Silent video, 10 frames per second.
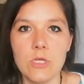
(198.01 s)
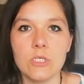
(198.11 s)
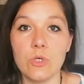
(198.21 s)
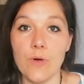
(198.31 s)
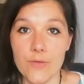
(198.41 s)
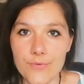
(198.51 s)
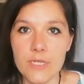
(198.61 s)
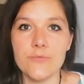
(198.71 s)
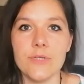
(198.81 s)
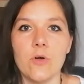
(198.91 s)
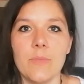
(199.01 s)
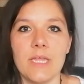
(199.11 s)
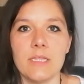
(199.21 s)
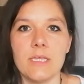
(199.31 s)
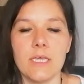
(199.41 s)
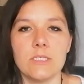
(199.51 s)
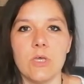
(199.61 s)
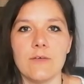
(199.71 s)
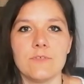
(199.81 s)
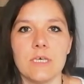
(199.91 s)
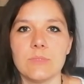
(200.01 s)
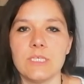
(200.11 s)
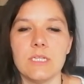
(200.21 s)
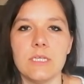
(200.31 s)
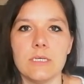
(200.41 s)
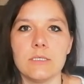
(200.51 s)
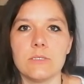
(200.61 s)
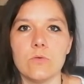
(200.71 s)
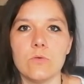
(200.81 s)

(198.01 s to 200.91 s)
So I really recommend, in case you have some seedlings